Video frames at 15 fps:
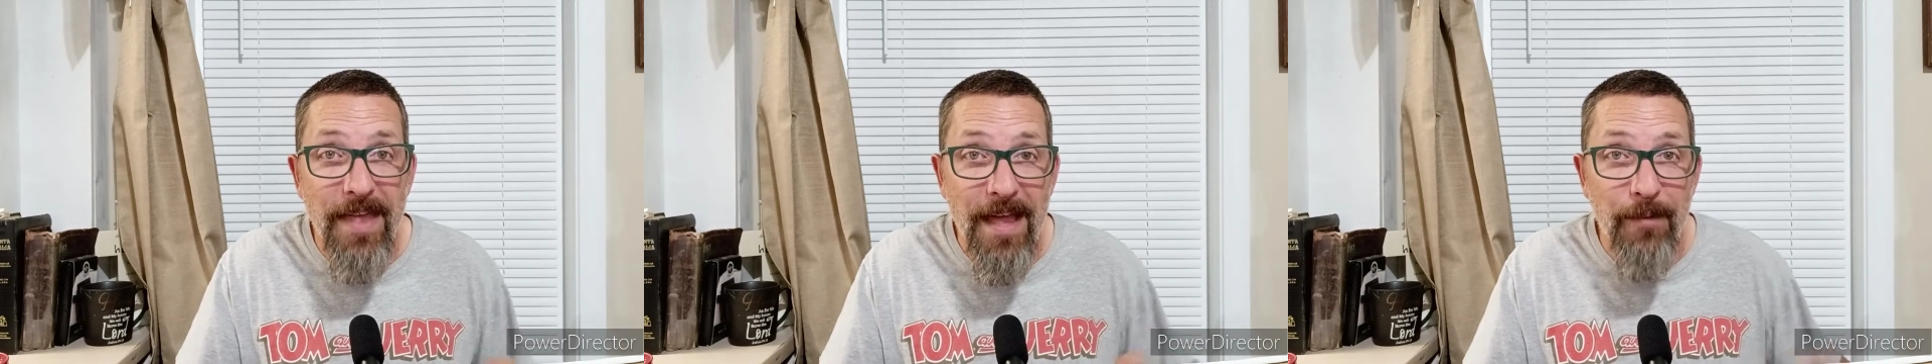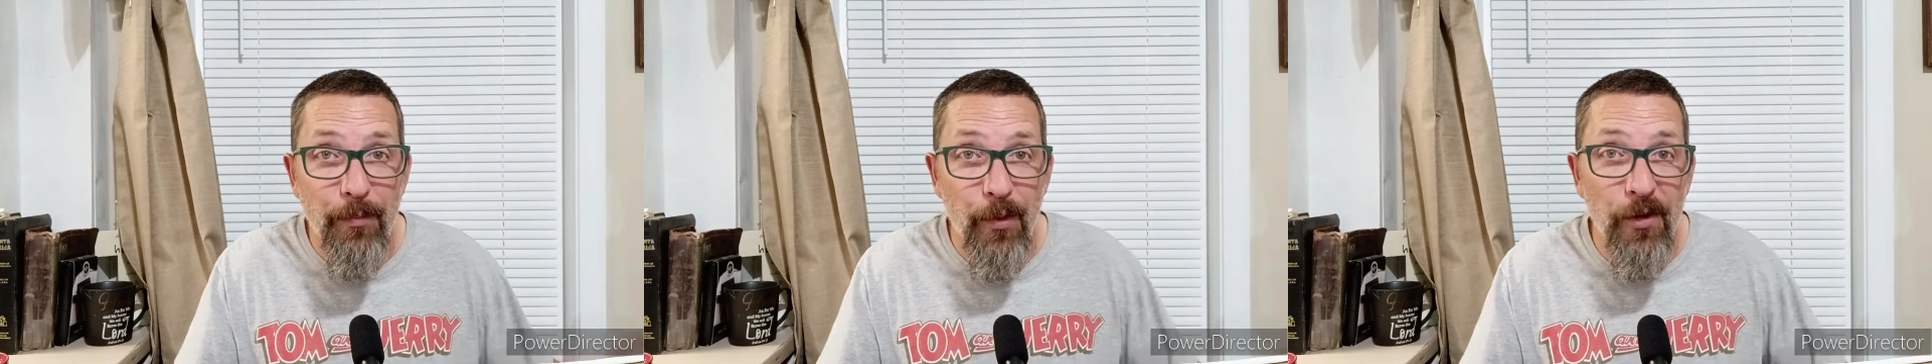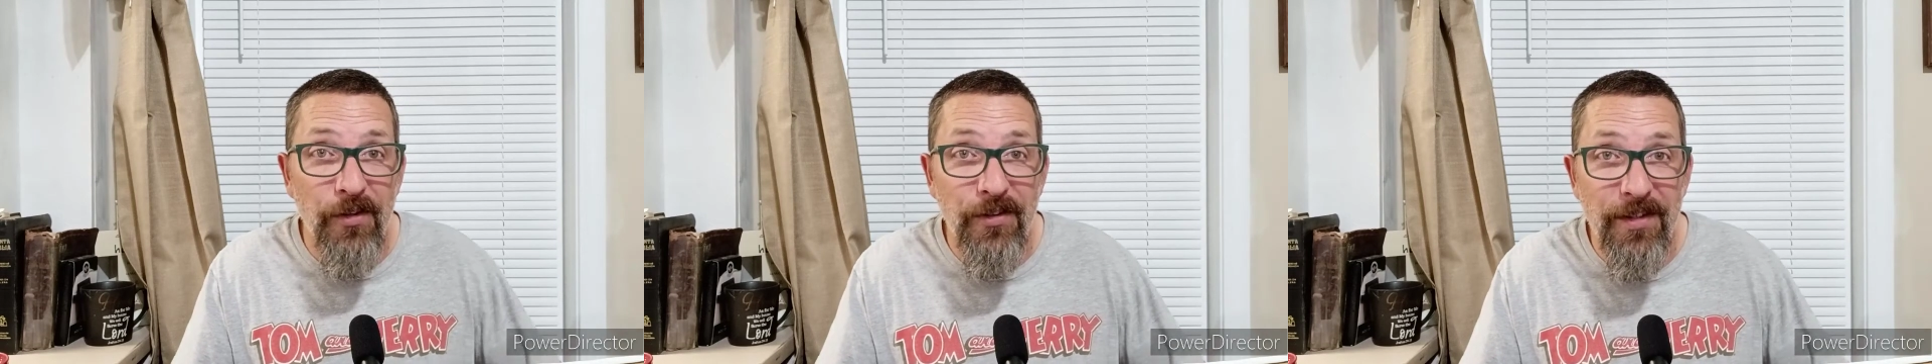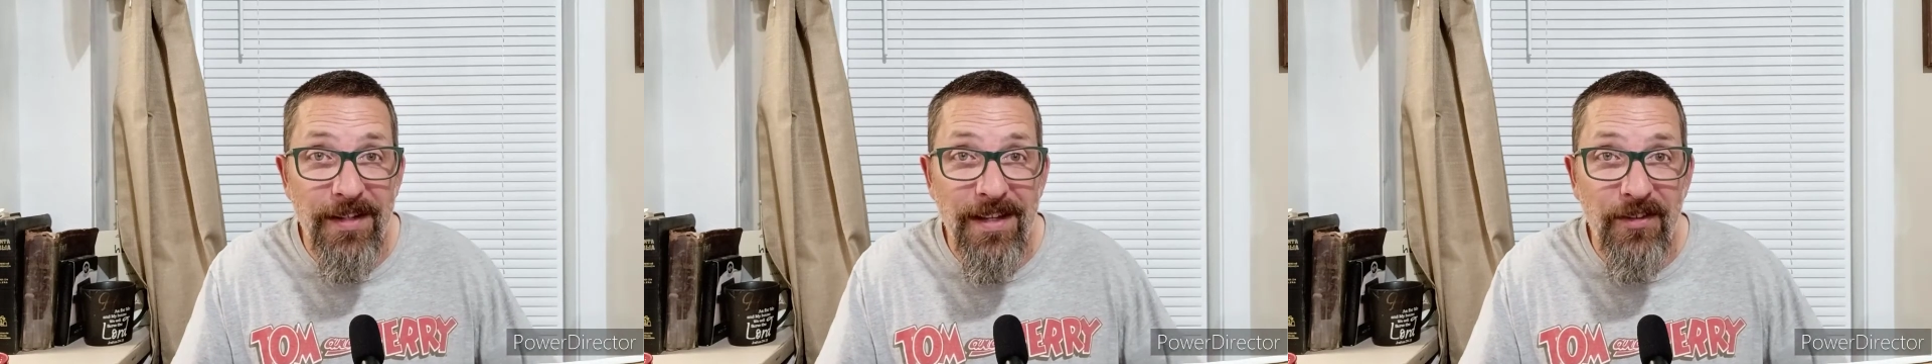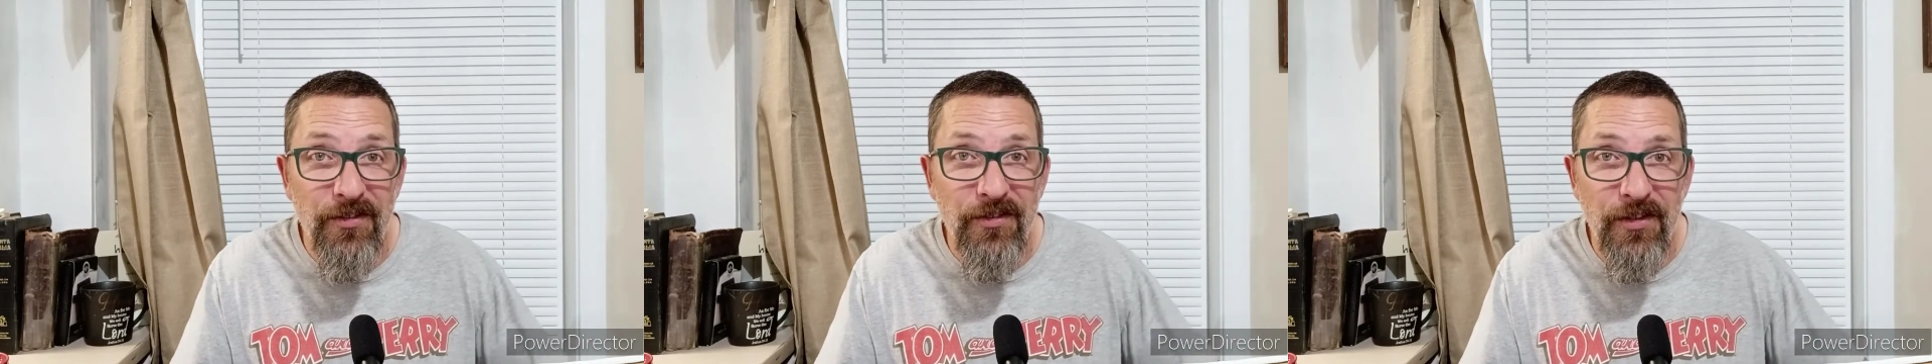That
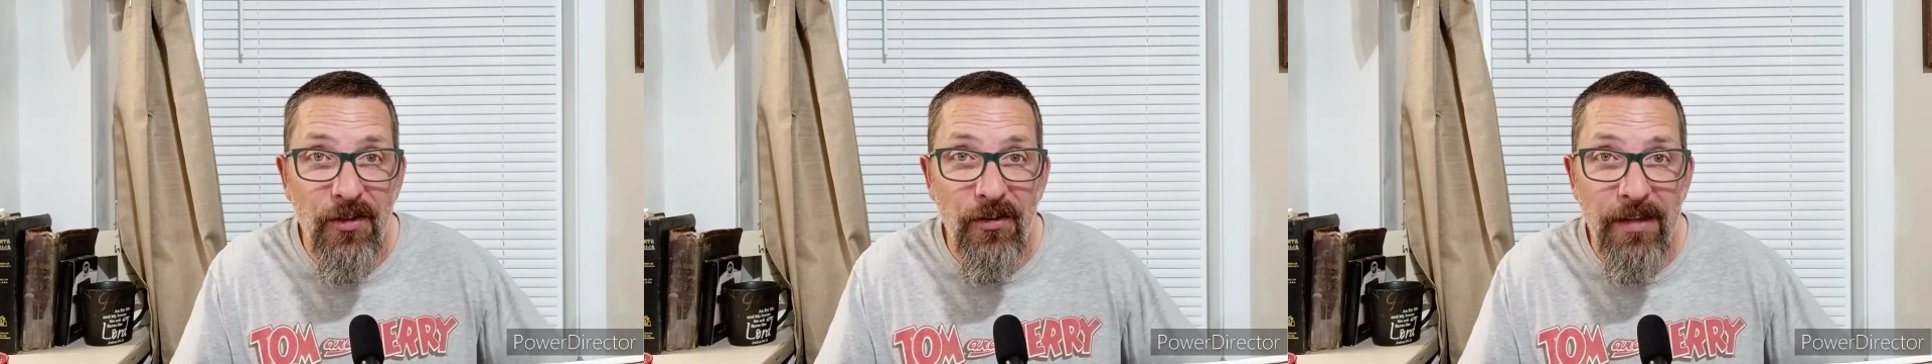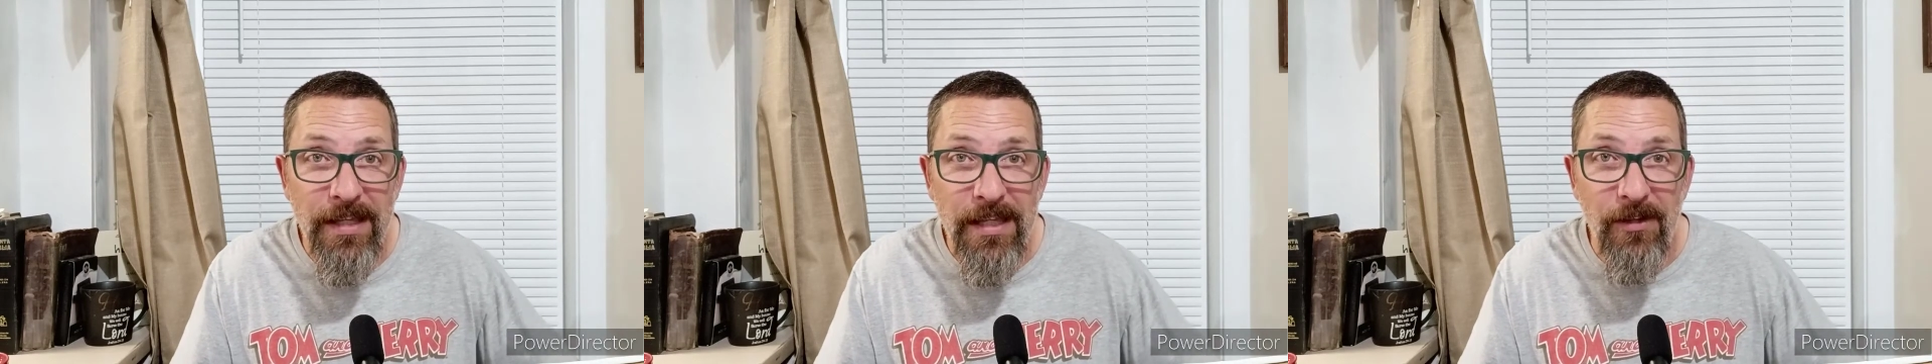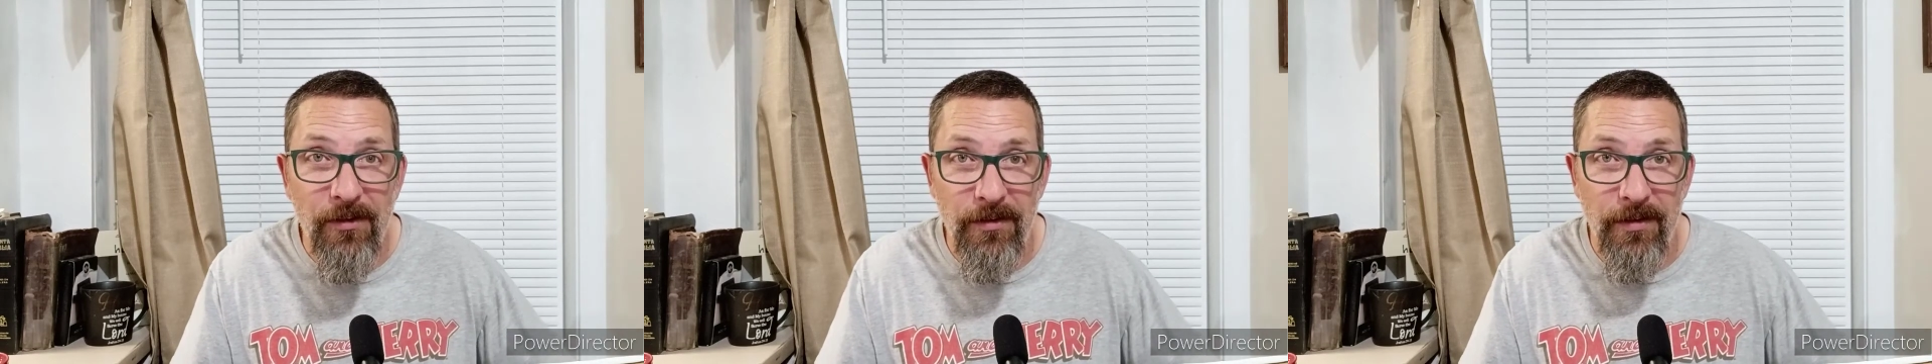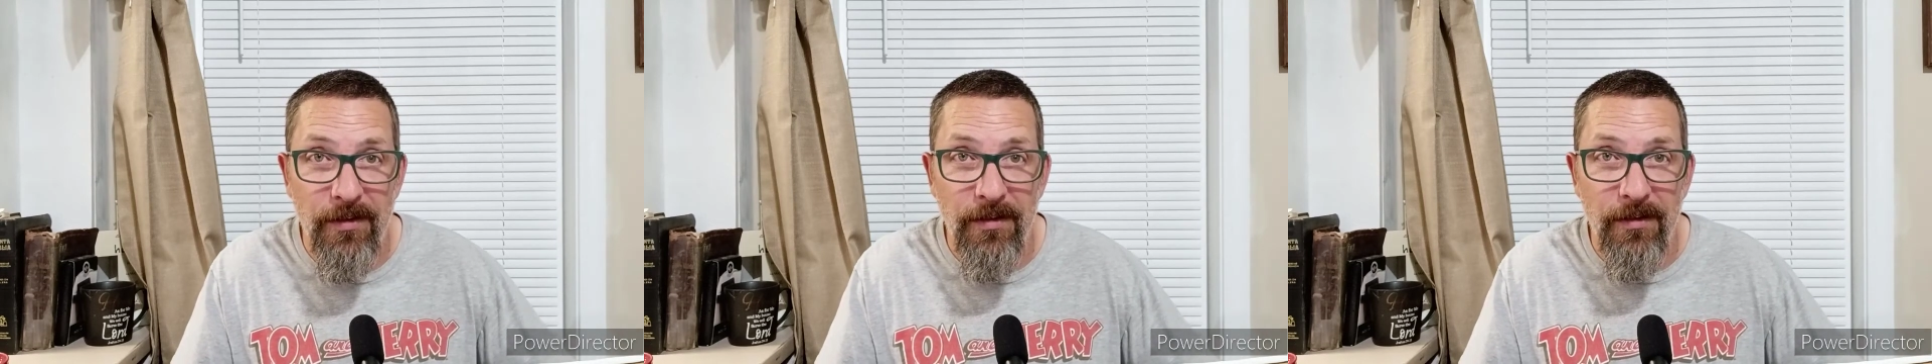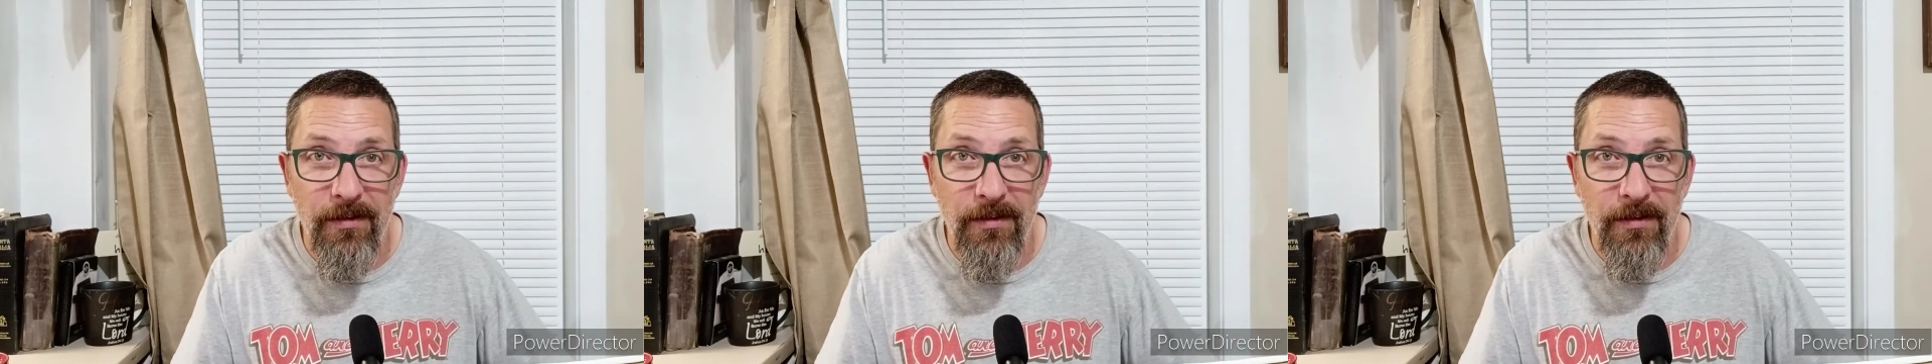person is still healed.